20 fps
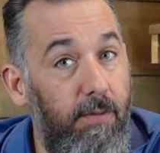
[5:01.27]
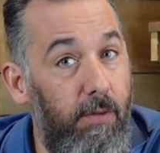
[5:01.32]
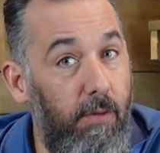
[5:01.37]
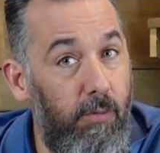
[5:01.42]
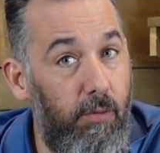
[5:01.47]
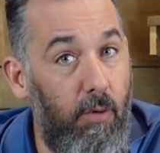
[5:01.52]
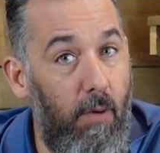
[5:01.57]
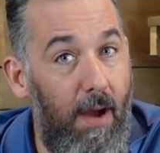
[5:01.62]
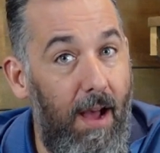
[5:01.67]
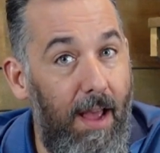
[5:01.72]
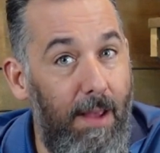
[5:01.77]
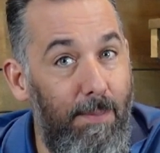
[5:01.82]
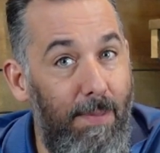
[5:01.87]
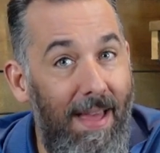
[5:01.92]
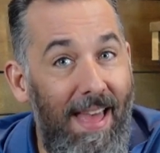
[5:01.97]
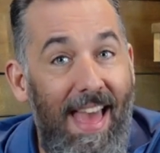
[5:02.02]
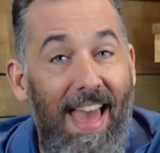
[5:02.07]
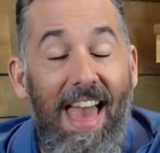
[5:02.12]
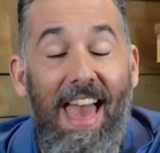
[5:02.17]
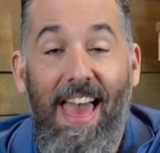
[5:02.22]
to subscribe,
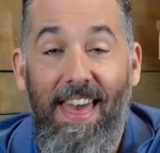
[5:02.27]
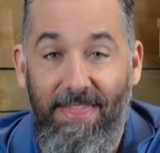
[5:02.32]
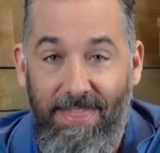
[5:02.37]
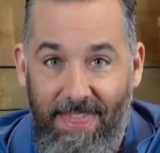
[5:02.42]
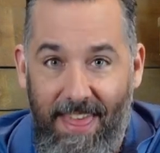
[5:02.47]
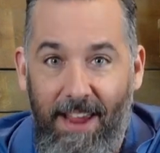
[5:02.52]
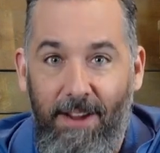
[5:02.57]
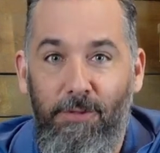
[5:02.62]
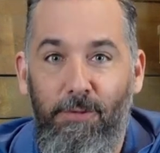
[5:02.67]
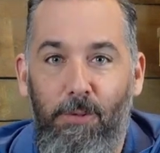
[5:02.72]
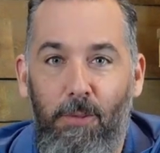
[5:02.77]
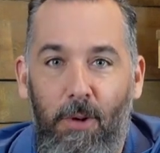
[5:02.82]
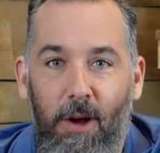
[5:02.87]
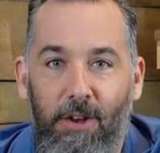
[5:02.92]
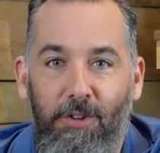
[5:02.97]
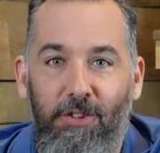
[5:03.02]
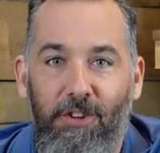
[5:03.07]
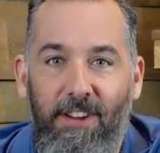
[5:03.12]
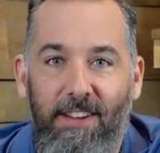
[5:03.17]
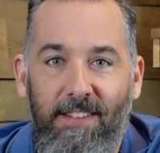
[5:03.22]
and thanks for
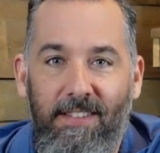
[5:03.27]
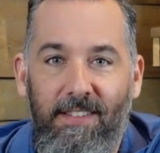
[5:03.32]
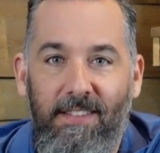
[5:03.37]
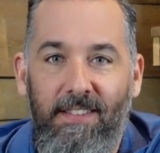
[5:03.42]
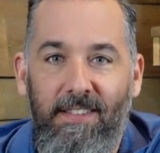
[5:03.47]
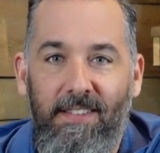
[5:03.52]
watching.